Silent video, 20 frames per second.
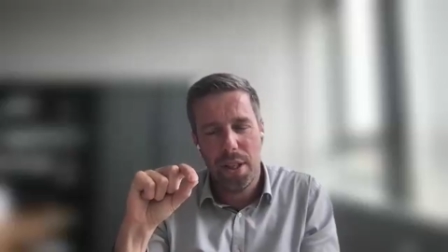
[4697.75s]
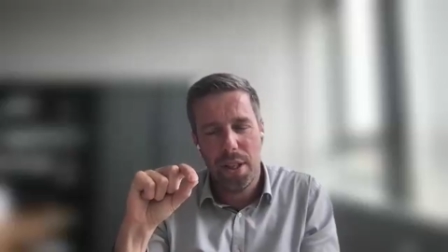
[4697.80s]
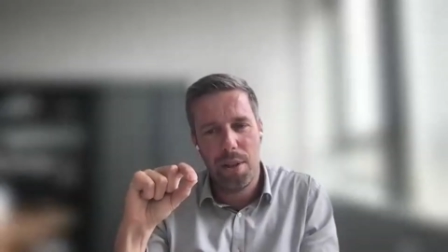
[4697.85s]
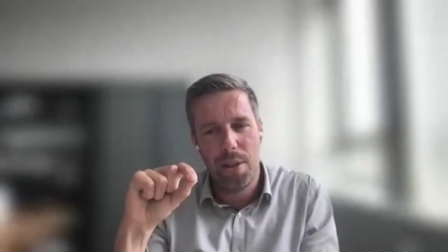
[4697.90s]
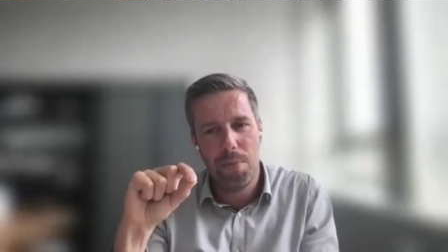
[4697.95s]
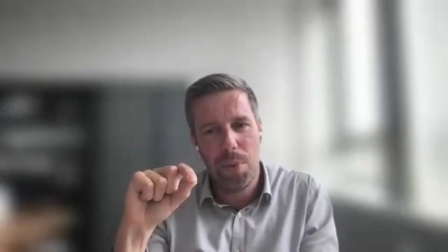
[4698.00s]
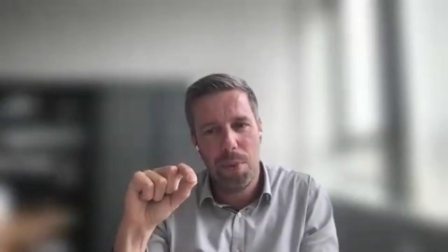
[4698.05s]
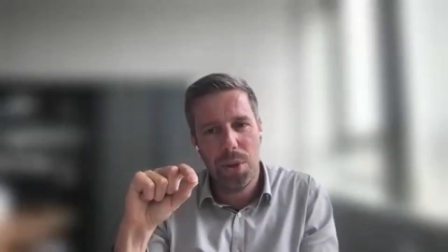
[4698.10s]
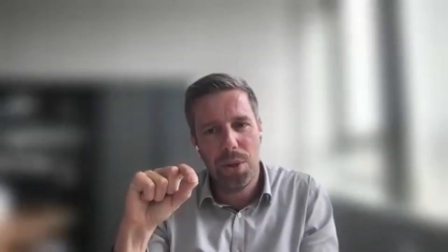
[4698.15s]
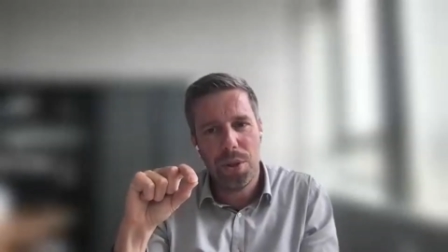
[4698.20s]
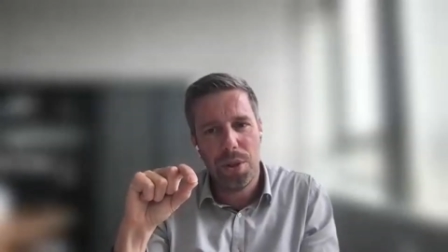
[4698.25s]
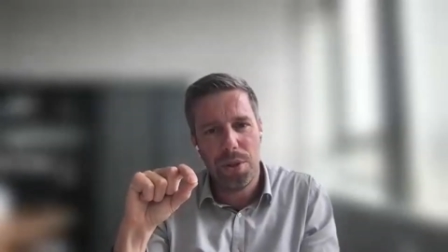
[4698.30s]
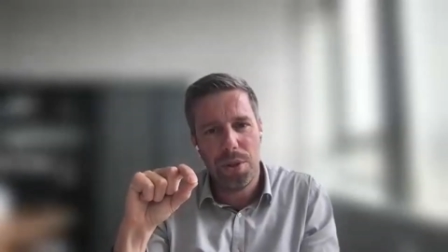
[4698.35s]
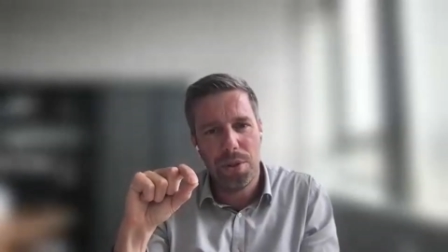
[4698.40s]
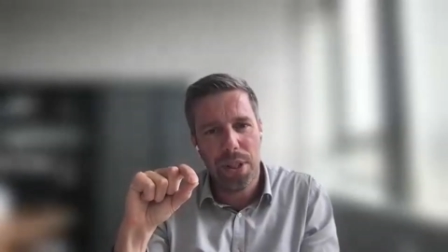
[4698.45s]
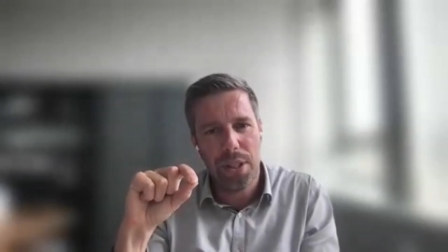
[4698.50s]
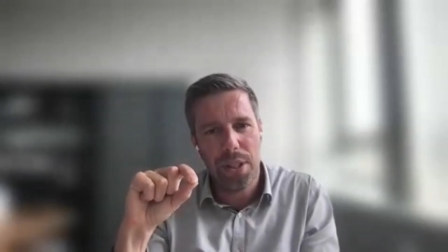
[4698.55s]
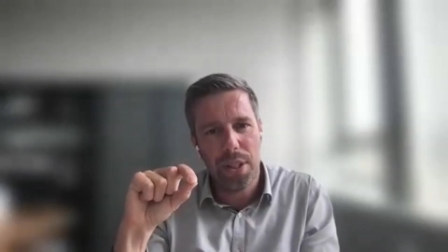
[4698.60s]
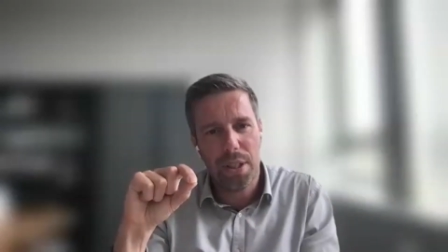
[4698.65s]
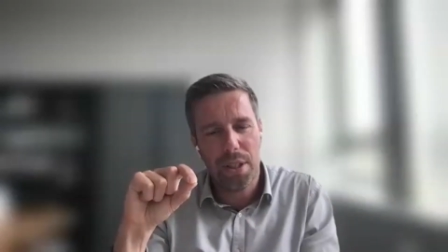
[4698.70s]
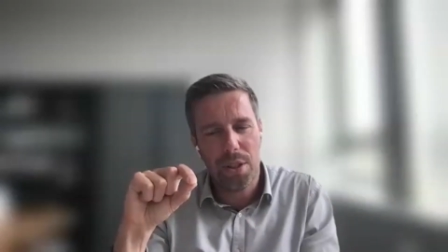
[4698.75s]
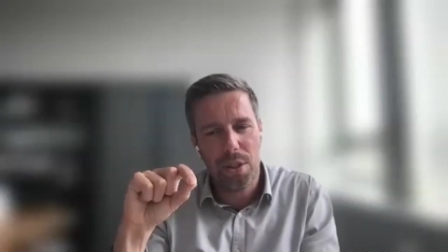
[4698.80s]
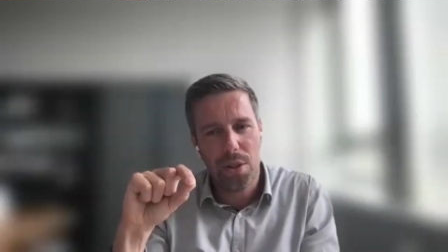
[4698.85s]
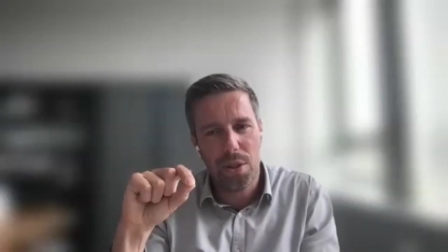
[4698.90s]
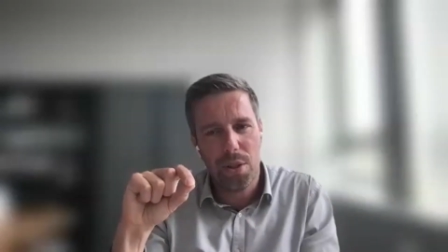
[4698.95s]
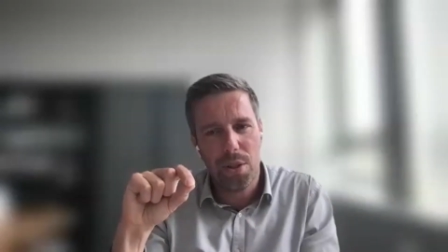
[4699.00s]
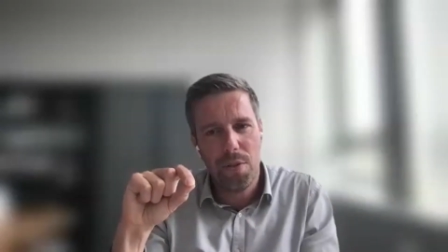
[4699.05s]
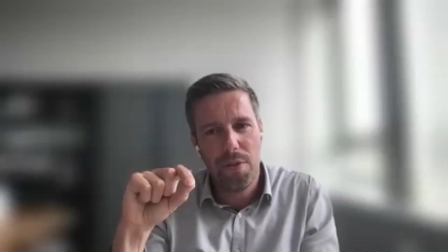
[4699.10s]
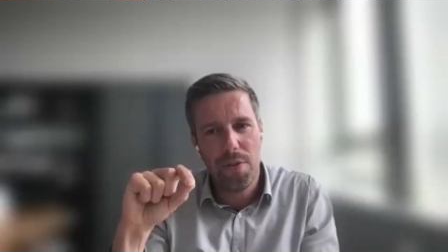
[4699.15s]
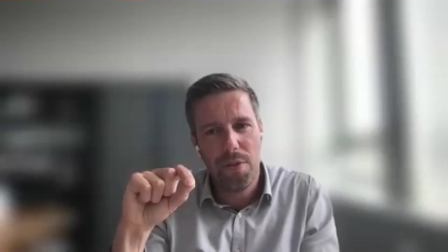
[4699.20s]
motor unit and a
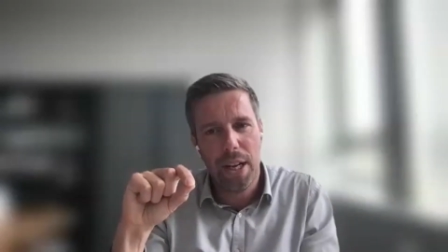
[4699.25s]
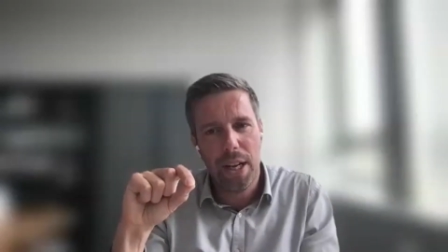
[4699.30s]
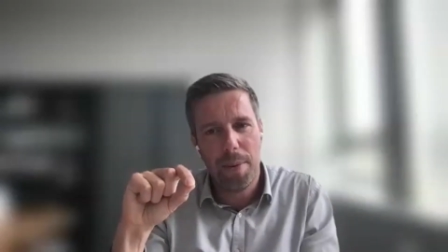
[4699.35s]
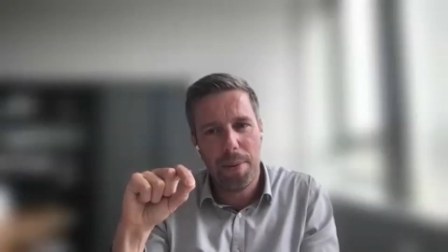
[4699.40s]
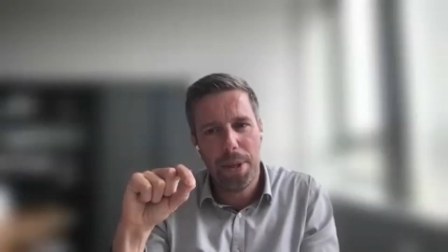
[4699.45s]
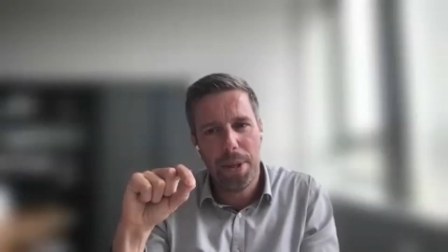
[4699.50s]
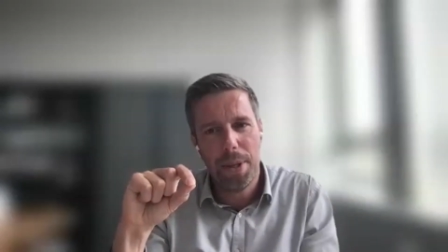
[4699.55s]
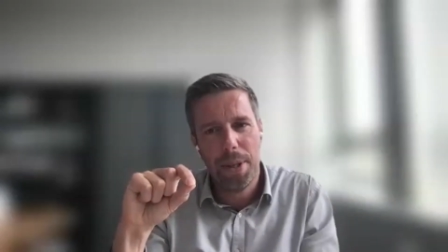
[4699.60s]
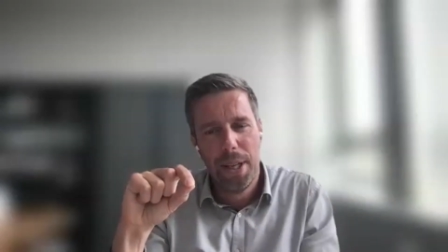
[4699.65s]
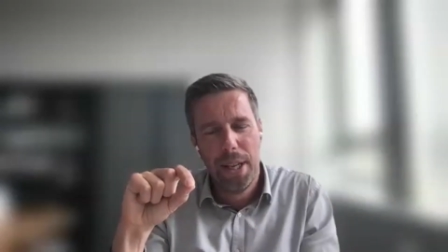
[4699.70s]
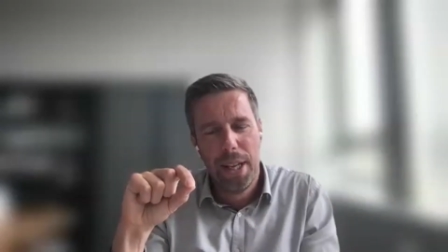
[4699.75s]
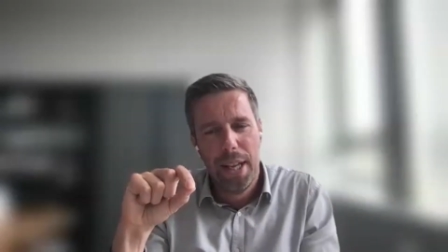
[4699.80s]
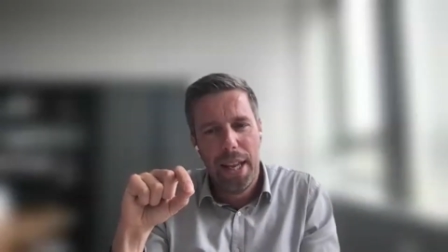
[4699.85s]
slow fiber